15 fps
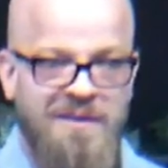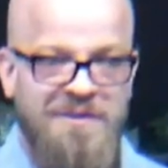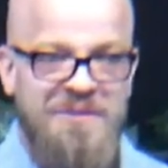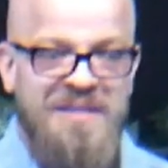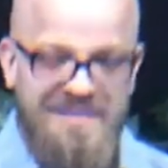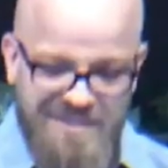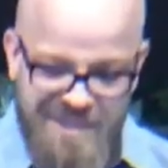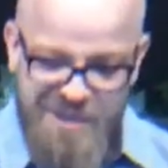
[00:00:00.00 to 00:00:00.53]

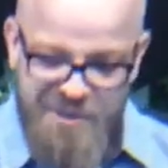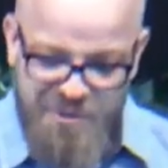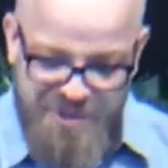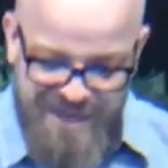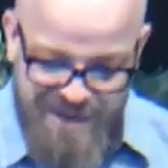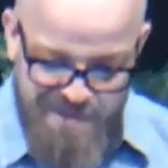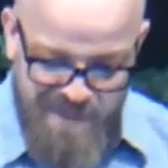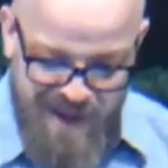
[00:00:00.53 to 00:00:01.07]
things that you
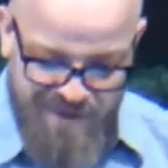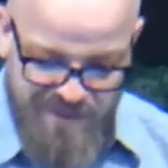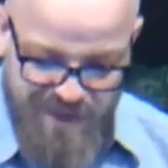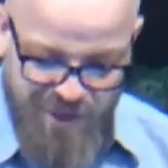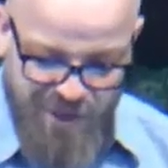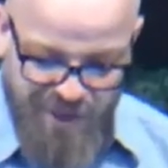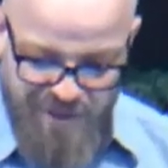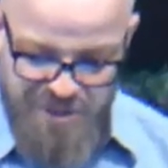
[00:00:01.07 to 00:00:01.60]
think about that
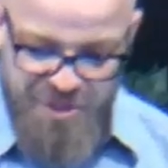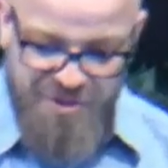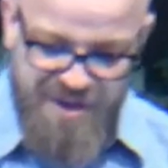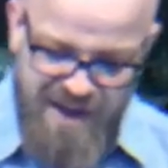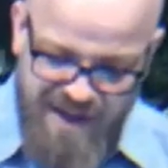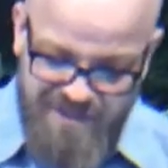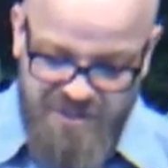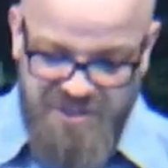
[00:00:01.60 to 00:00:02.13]
cause you to
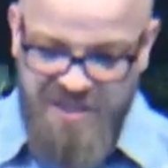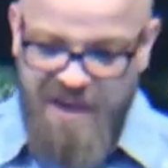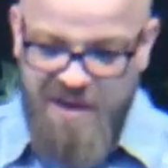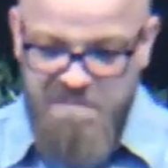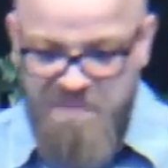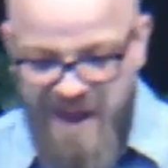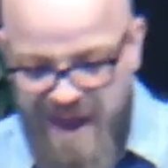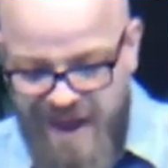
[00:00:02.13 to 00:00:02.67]
not
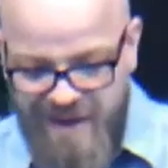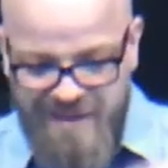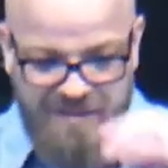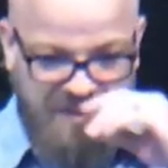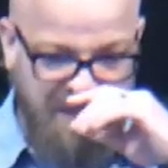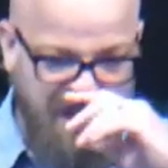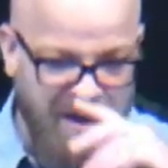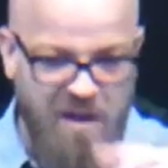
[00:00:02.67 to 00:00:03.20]
stand back and
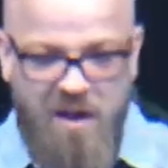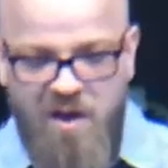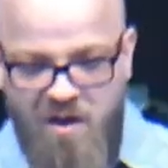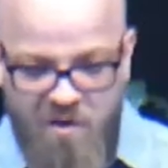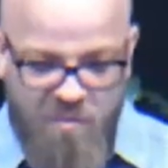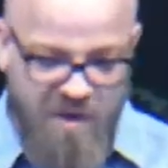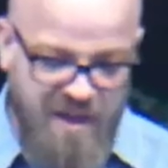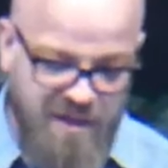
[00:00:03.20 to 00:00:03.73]
say,
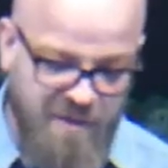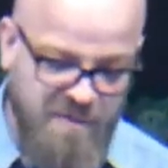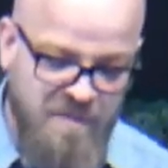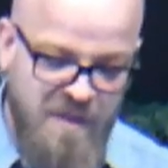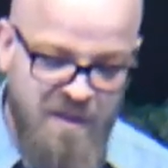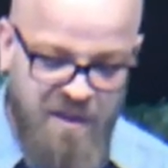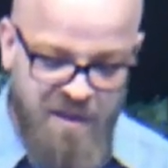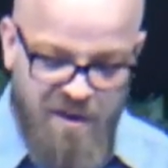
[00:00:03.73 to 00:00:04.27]
oh, well,
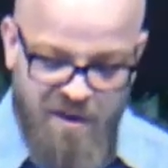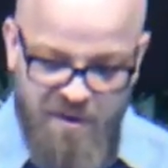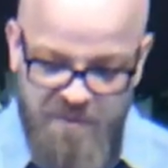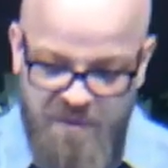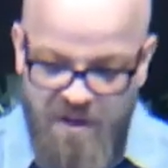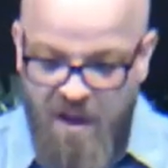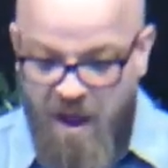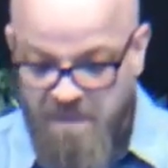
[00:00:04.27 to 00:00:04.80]
you
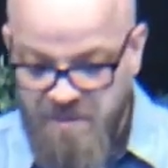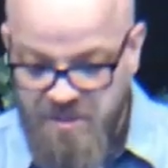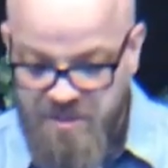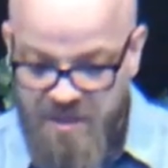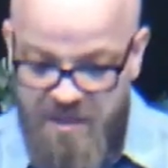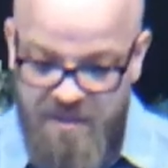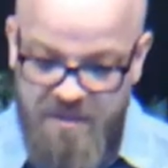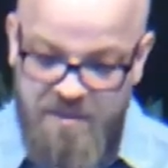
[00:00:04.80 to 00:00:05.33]
know, I'm just
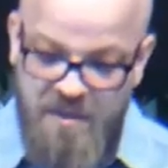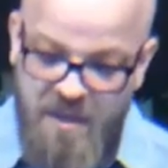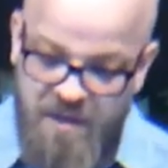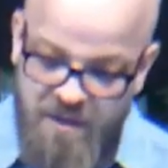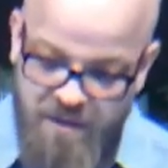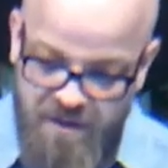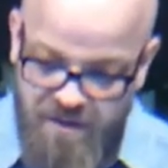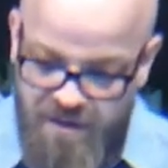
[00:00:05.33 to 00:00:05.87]
going to,
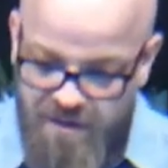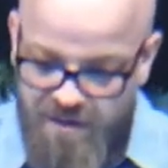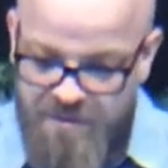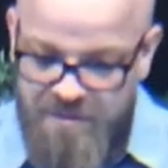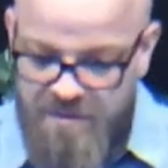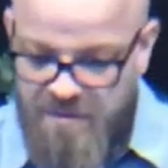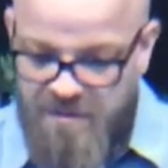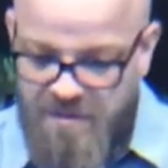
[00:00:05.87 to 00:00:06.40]
you
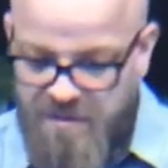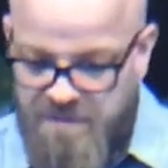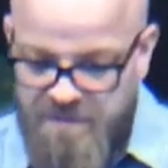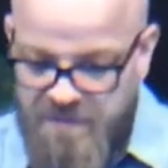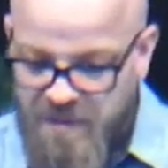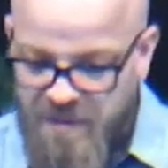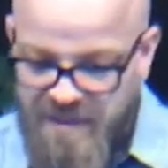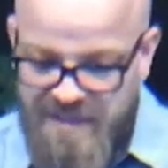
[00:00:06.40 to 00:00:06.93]
know,
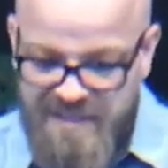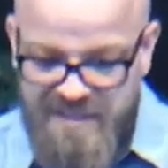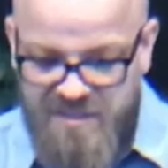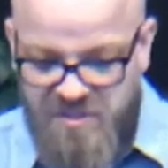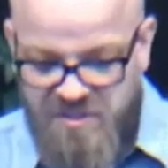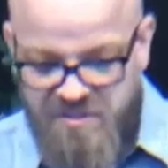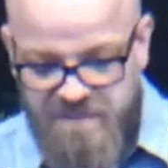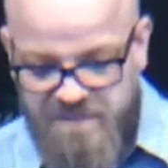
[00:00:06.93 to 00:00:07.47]
look at
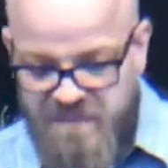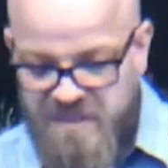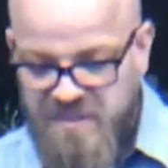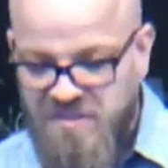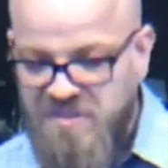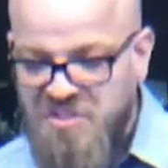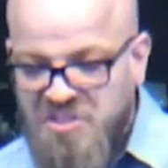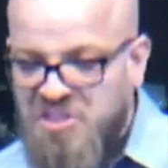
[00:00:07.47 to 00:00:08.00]
this
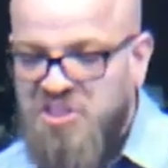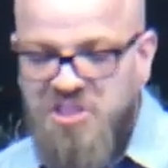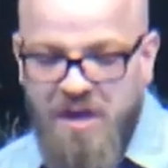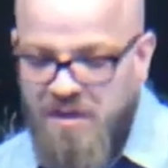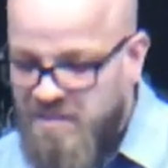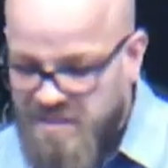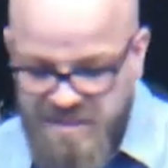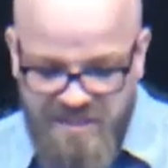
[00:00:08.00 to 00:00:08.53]
this
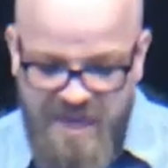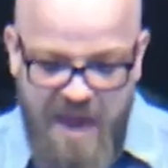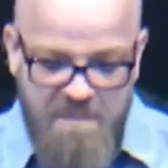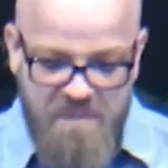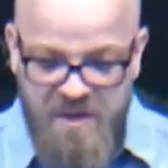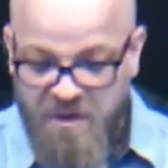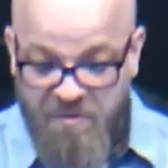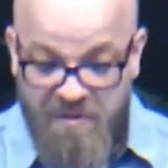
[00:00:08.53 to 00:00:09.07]
junk that's
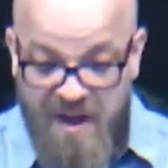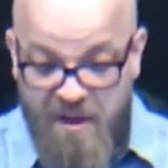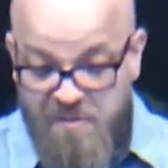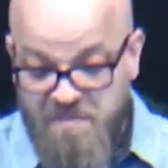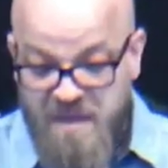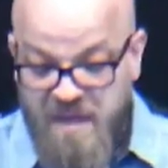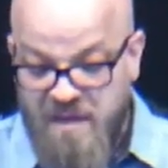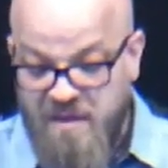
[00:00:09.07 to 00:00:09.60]
happening around
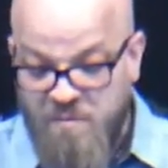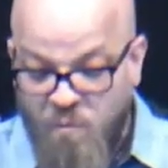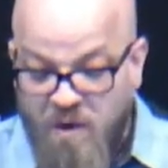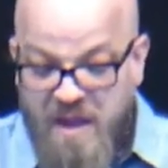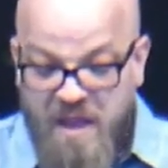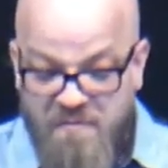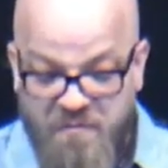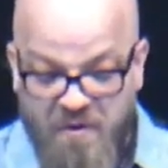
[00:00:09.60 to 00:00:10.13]
me and
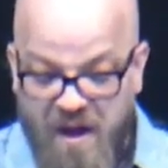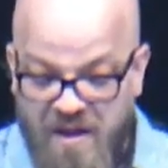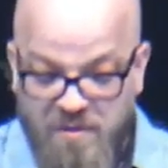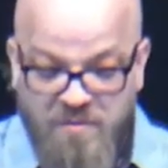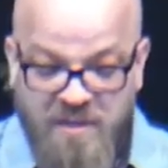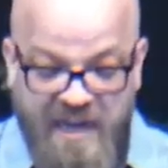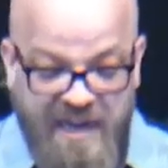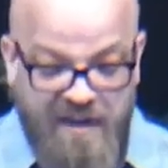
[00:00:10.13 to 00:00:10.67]
whatever. I
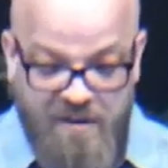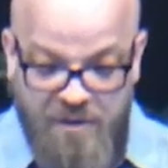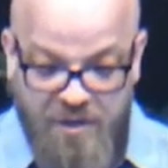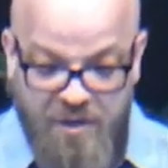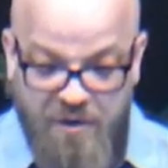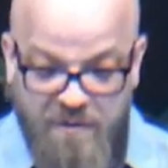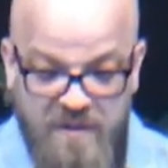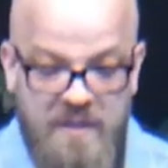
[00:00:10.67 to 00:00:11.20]
don't care, you
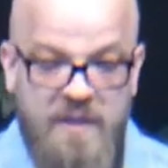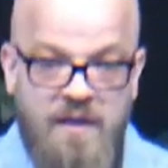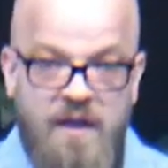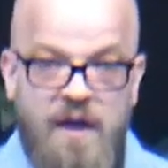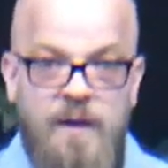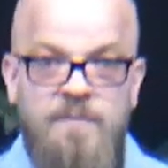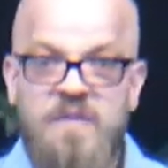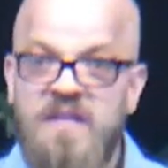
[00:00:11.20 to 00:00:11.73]
know.
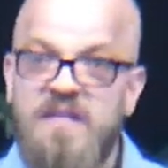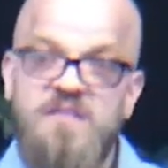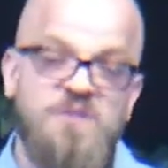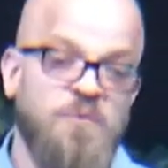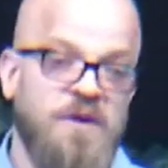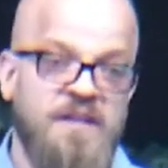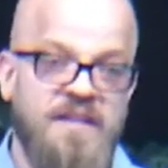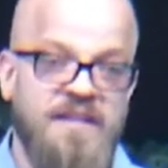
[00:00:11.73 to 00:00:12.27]
Um, it is
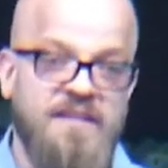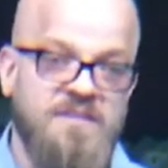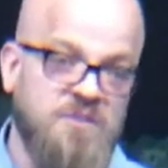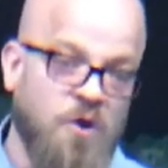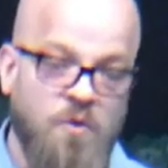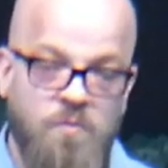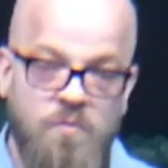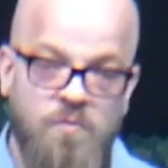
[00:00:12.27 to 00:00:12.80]
what it is.
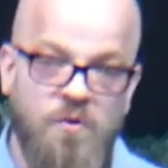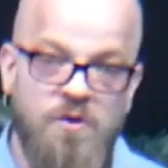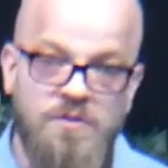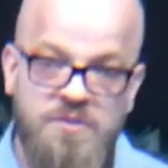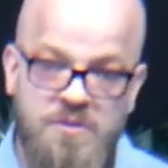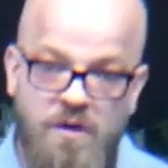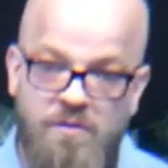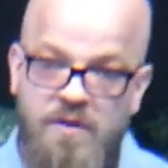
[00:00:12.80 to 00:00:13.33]
Our
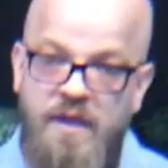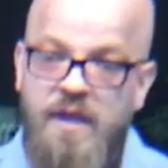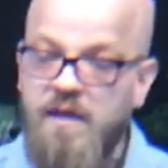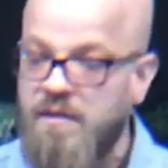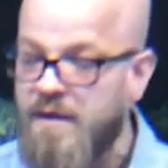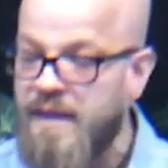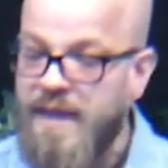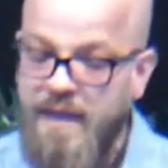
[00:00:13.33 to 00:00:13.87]
world's going to
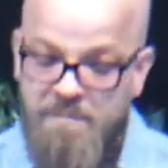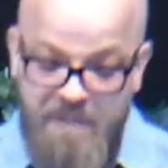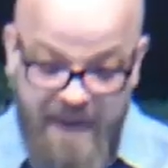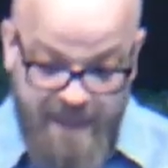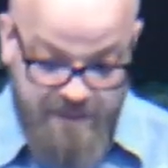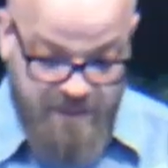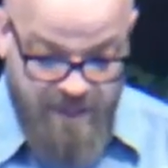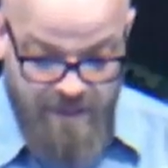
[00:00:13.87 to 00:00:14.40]
hell in a
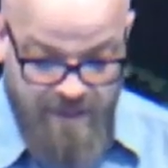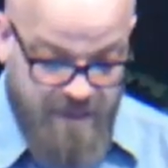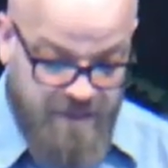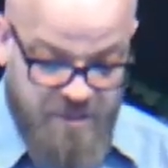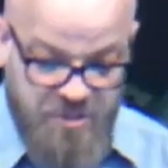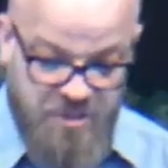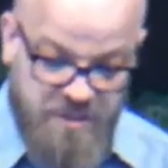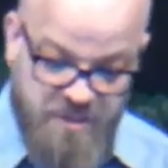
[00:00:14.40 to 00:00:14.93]
handbasket, and
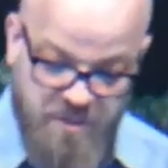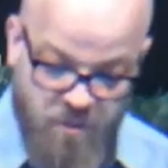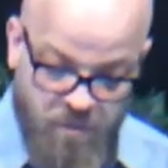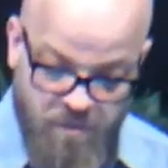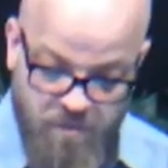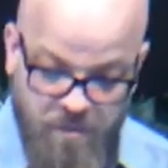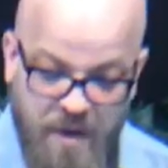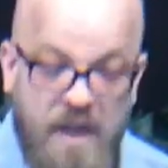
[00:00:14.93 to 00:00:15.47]
it's just
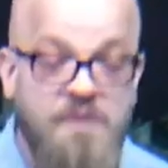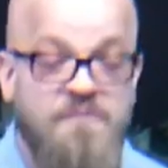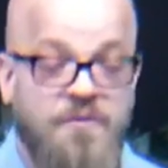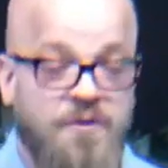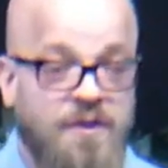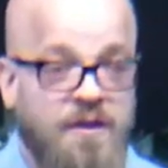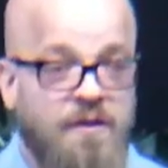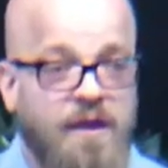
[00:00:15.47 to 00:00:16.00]

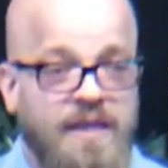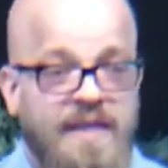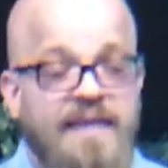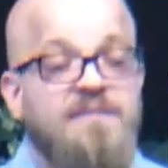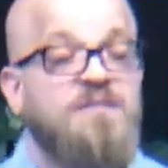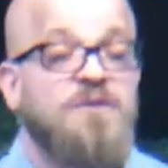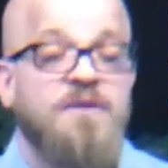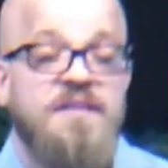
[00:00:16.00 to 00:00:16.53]
whatever, you know. I
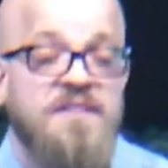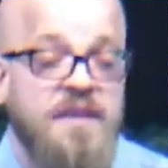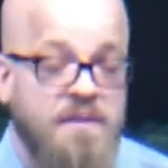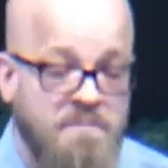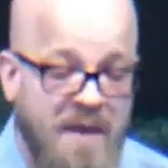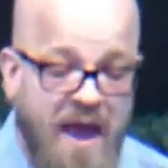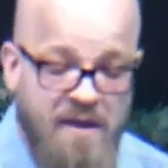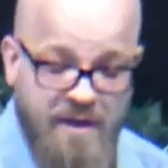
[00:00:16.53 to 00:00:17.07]
can't do anything
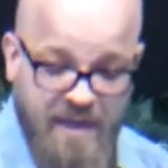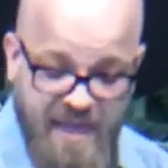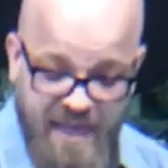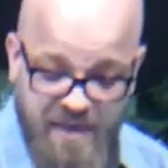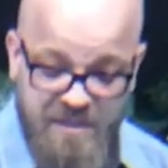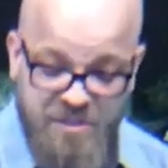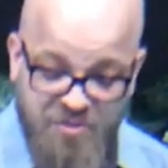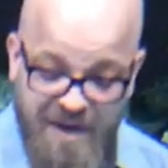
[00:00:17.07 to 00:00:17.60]
about it. I
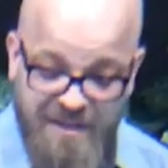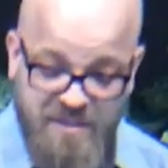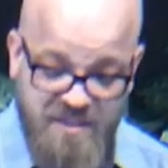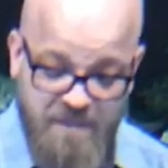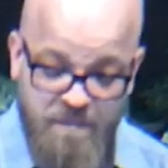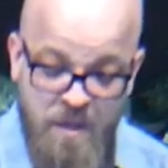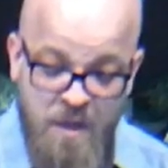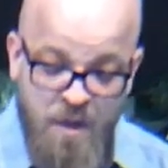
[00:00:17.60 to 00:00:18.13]
can't address it.